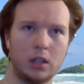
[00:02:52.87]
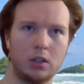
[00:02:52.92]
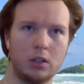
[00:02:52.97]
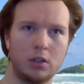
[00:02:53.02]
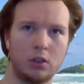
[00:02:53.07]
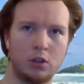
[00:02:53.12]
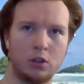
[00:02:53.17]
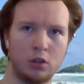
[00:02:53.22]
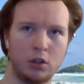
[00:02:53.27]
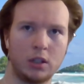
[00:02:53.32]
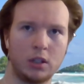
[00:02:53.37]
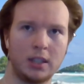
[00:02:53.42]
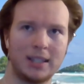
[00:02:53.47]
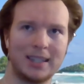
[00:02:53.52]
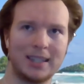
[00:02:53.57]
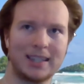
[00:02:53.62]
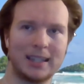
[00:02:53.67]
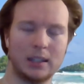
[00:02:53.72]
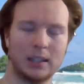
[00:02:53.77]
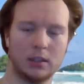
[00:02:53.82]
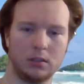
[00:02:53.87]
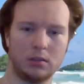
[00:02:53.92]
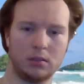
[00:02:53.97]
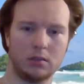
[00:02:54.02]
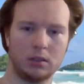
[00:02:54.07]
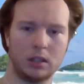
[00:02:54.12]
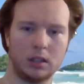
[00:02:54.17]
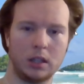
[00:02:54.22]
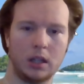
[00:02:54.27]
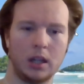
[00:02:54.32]
good skill.
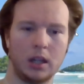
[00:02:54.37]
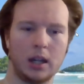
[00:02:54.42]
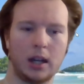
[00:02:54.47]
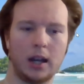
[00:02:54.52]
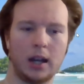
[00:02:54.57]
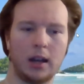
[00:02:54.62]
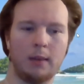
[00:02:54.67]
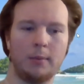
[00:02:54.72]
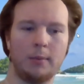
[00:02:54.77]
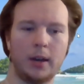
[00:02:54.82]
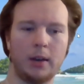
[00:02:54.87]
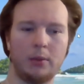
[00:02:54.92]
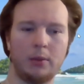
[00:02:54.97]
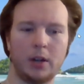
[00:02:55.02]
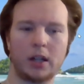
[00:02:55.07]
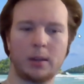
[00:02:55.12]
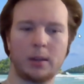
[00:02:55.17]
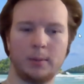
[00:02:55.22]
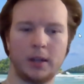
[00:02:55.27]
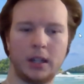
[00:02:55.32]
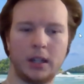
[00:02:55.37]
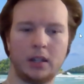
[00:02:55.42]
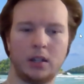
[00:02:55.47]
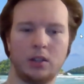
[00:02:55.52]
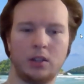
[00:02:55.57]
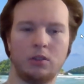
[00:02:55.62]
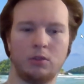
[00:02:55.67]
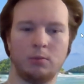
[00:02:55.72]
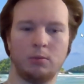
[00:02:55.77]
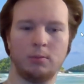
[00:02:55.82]
I recommend
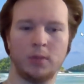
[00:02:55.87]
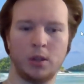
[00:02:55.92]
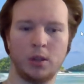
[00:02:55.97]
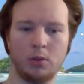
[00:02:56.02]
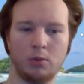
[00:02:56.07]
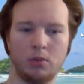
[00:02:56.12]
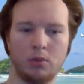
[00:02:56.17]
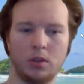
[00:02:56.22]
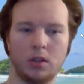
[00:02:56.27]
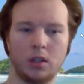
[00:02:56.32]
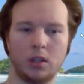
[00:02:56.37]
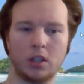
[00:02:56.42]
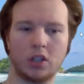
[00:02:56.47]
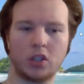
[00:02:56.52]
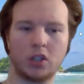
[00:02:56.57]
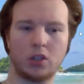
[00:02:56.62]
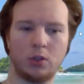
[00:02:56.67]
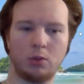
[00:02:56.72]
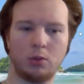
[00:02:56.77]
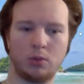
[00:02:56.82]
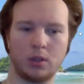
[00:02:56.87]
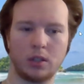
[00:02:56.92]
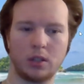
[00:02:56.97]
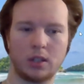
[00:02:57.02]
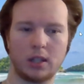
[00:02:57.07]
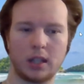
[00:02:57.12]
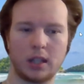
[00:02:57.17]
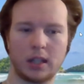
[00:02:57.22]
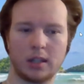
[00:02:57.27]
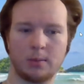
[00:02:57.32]
you mute the
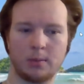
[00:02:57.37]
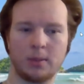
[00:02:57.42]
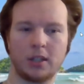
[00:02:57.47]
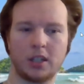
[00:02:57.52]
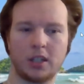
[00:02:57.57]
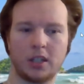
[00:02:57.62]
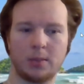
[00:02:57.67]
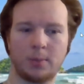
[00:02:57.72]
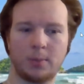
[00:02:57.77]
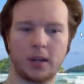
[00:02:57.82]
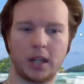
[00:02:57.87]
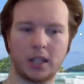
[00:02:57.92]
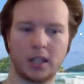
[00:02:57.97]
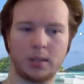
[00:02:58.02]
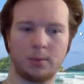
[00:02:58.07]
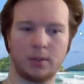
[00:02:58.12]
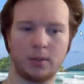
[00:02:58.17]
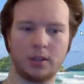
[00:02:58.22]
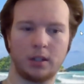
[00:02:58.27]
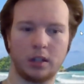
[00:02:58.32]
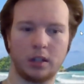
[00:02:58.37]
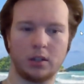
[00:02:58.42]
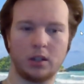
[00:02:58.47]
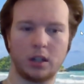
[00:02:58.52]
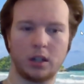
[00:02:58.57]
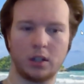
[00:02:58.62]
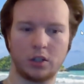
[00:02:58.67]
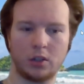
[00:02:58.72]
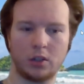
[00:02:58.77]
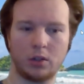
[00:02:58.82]
students as much as possible, and
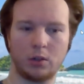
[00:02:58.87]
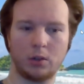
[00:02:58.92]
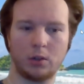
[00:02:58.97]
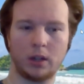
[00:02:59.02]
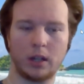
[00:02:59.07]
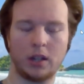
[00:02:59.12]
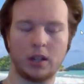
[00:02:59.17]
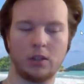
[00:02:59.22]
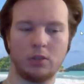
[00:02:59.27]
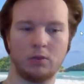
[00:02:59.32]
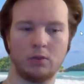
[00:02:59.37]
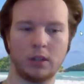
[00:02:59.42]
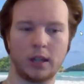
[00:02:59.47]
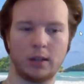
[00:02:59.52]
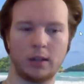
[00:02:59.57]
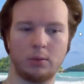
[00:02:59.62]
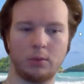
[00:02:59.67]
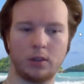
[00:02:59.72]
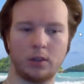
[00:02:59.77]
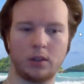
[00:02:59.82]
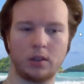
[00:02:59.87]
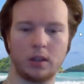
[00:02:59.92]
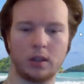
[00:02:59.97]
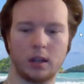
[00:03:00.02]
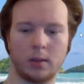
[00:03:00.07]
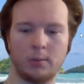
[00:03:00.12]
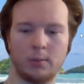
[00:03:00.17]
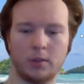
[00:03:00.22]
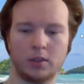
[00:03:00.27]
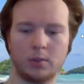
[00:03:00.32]
I'll show you how to do that with
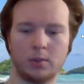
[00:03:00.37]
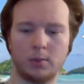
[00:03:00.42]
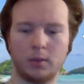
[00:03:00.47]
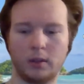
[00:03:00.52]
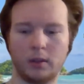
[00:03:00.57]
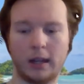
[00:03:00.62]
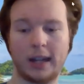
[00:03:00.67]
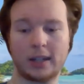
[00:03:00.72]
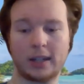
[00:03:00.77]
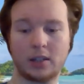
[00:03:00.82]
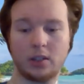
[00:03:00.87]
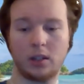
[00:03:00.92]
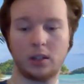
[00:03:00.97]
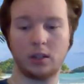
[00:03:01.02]
multiple. Actually, I'll